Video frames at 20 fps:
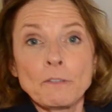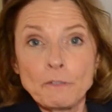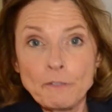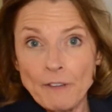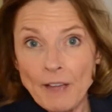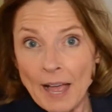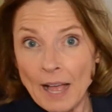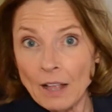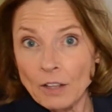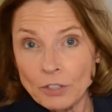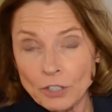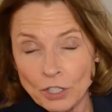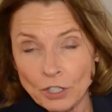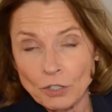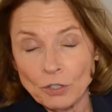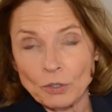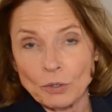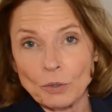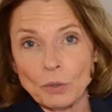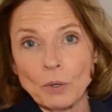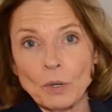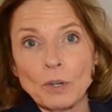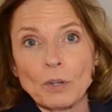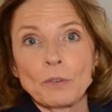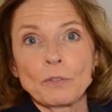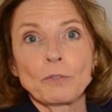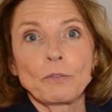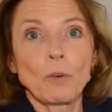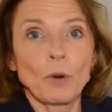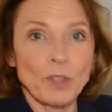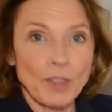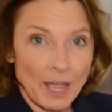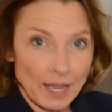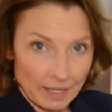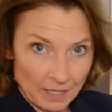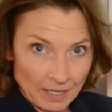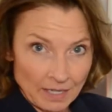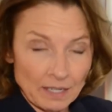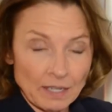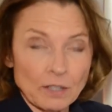value for
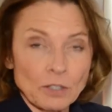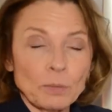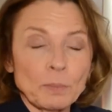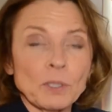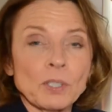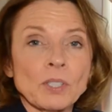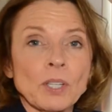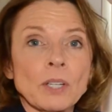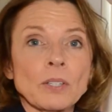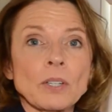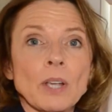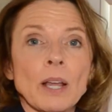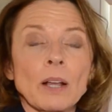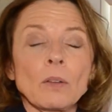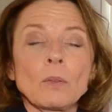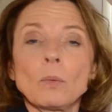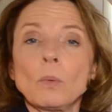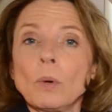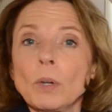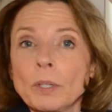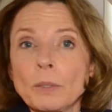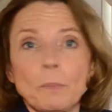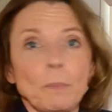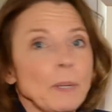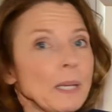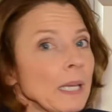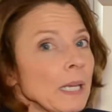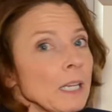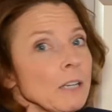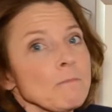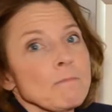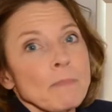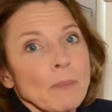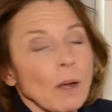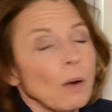that 80th percentile would be